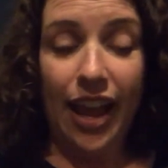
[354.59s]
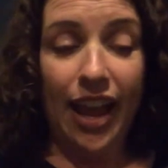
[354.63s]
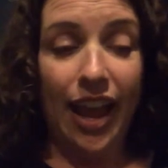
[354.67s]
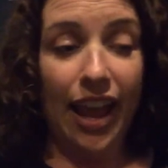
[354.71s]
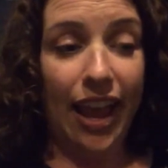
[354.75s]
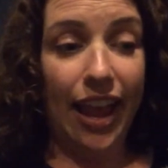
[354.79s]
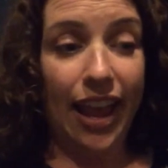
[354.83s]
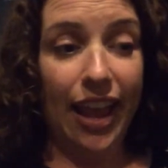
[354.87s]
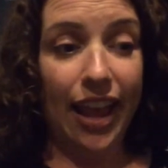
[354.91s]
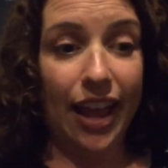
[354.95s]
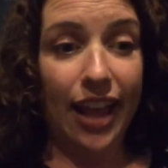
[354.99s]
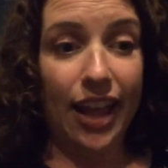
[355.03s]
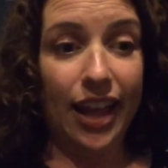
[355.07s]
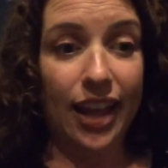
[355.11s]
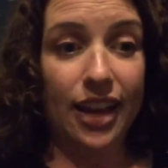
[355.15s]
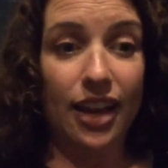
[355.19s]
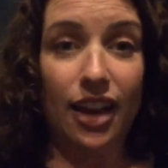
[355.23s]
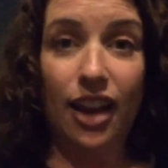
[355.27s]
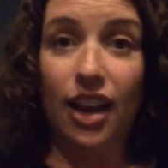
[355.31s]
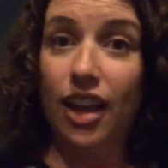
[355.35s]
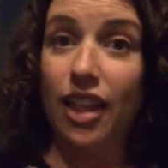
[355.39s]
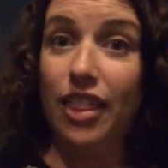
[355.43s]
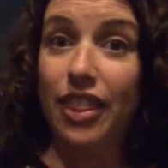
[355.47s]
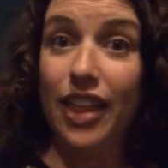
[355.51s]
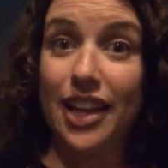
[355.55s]
And
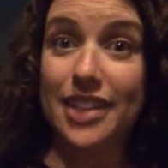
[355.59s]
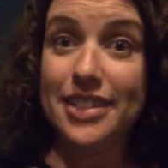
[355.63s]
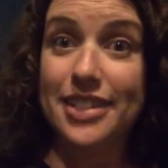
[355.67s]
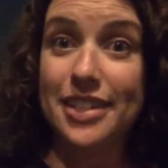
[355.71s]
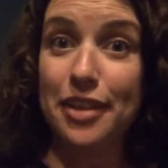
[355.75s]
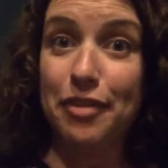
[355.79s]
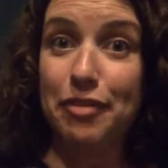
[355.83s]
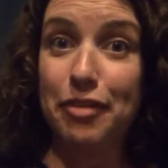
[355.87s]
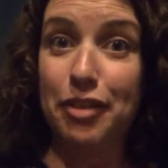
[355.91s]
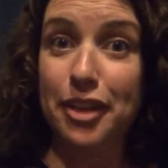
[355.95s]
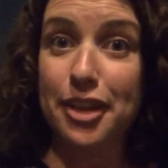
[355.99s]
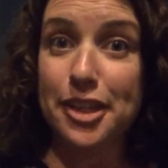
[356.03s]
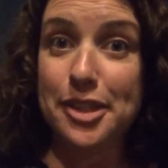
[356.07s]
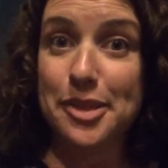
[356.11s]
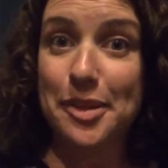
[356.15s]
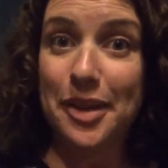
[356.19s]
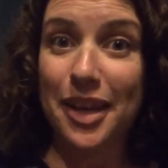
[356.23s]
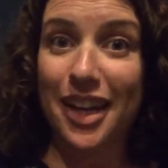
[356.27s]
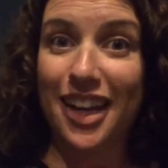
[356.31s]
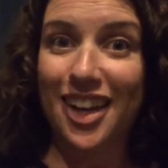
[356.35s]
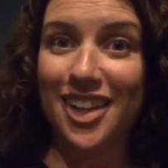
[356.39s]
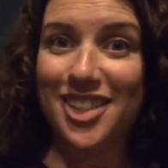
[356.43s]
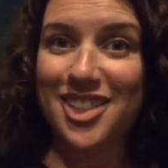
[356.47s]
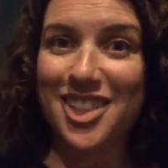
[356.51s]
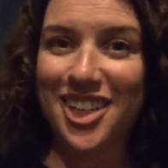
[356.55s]
that's it for this
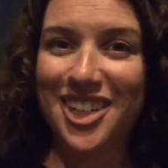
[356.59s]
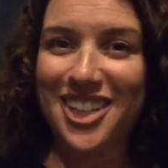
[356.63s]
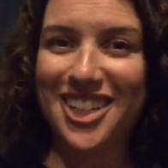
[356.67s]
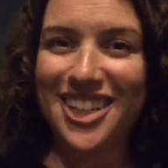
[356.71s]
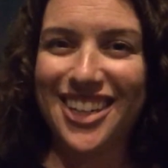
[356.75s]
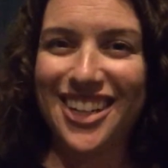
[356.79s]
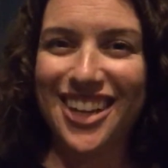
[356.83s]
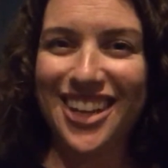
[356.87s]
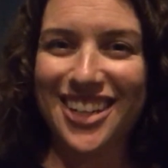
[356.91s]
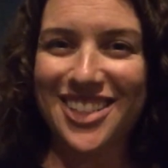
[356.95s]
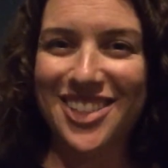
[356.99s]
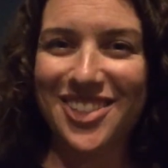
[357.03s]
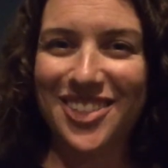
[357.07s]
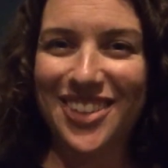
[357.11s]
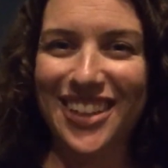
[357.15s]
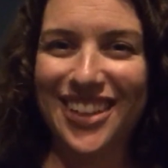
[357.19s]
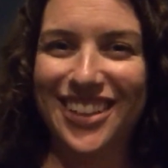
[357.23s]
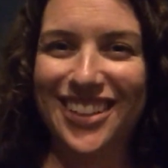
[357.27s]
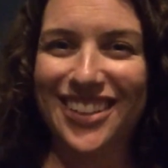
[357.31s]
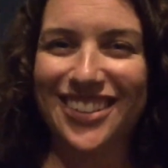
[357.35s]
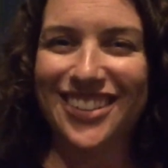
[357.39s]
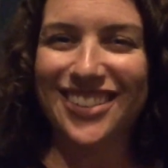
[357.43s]
week. I'll talk to you next week.